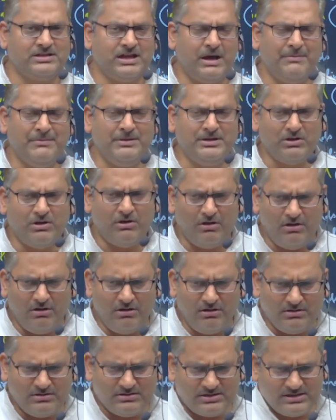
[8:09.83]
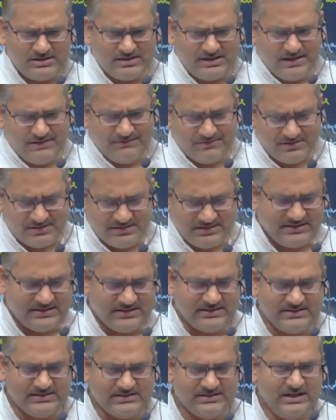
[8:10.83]
Amid all such
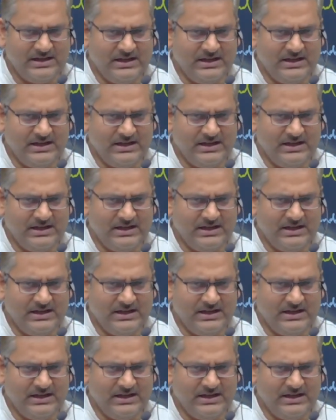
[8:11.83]
adversities,